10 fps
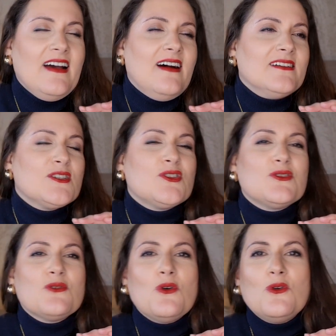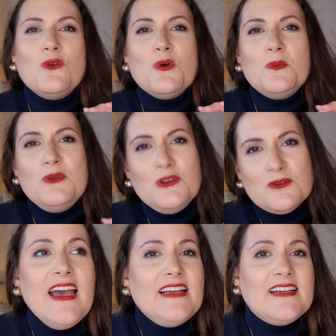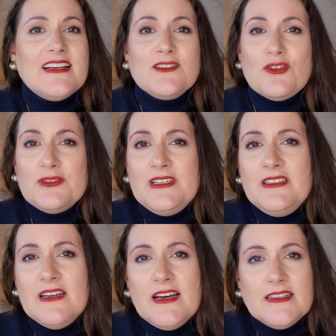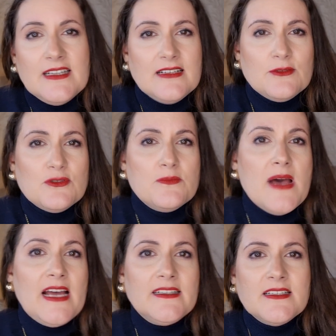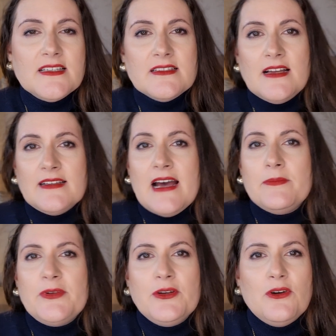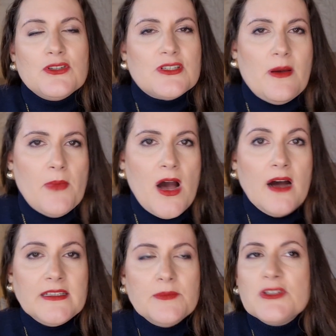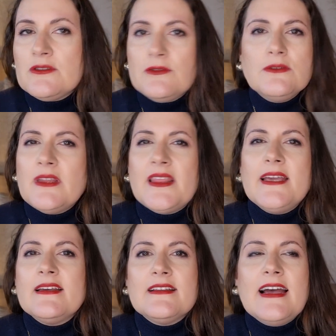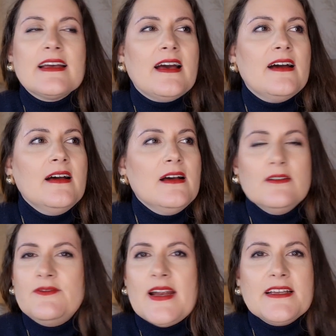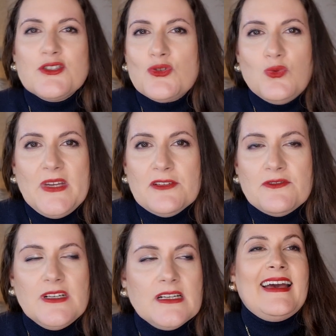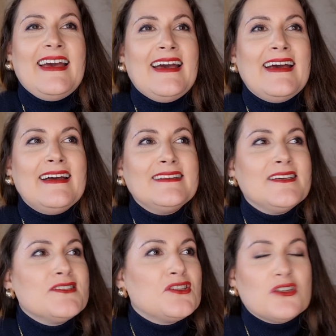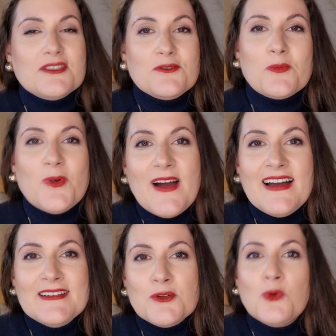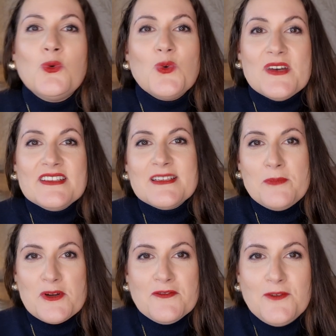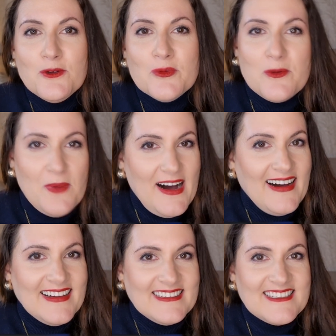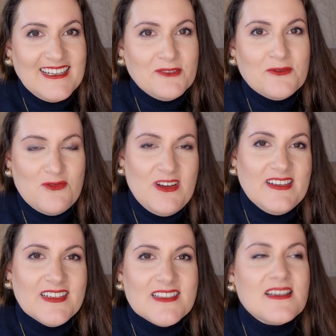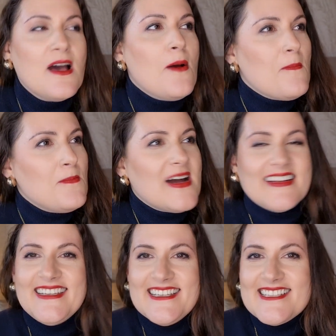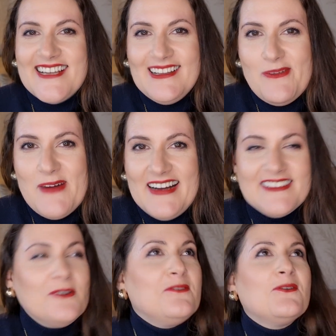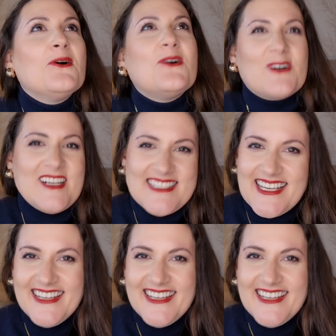So beautiful. It has gardenia, it has osmanthus, it has apricot, some honey, but don't think like a very sweet fragrance. And is it a surprise? Who is the perfumer behind that fragrance? Marie Salamani, of course.